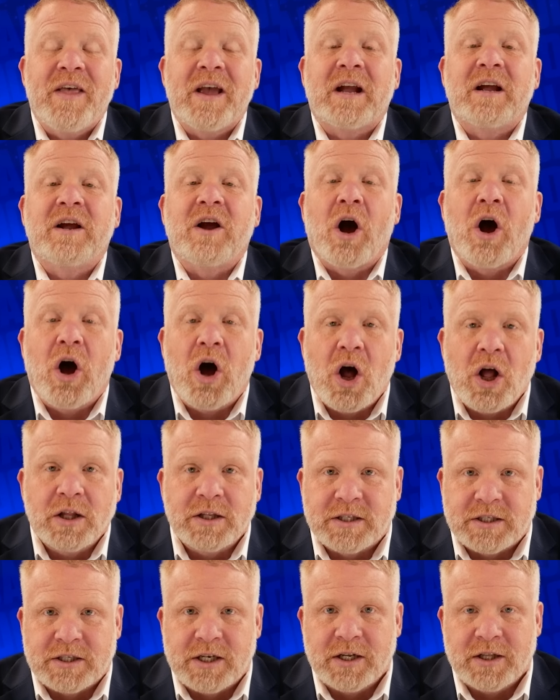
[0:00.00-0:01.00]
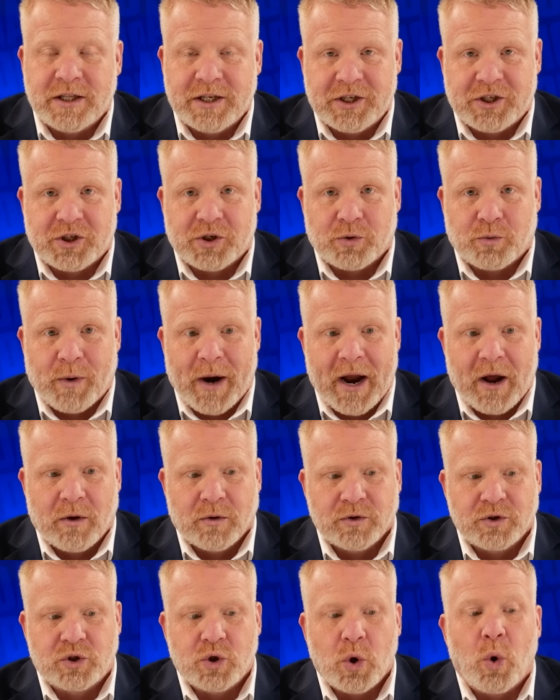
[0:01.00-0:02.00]
that constantly
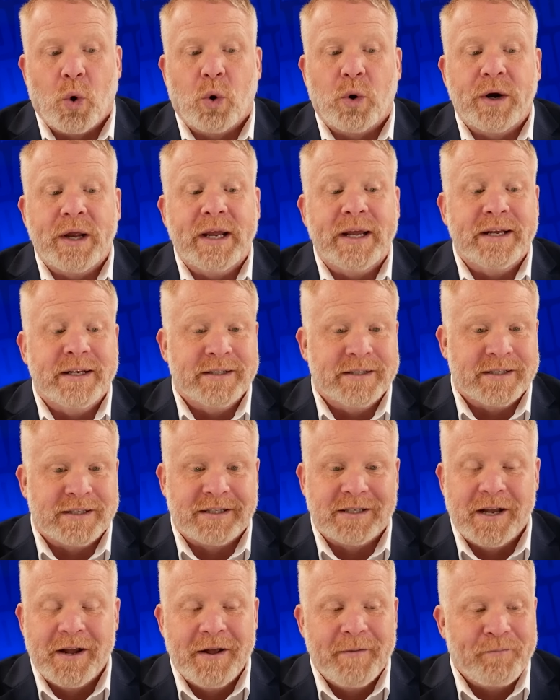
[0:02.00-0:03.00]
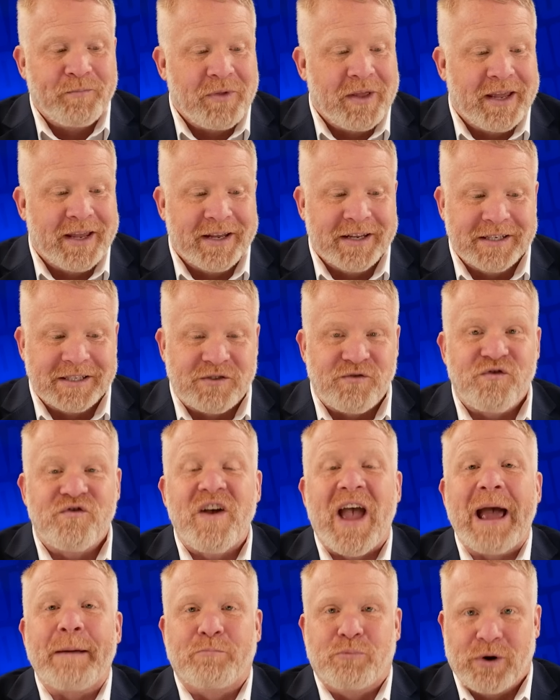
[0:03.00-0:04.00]
surrounds or is
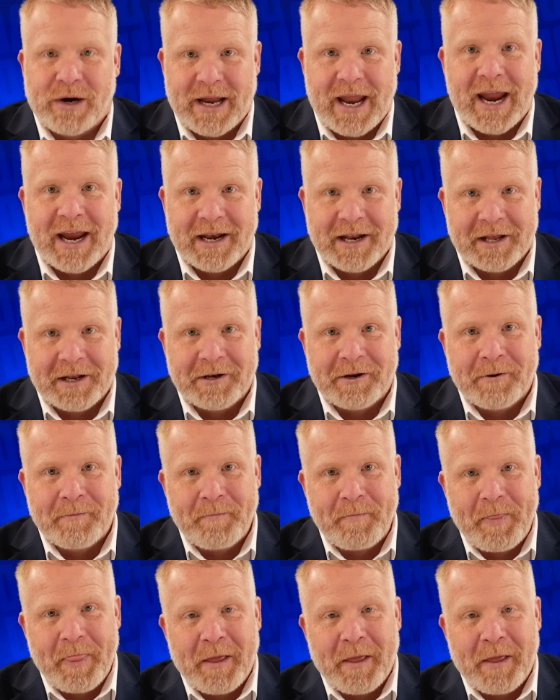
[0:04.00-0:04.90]
fabricated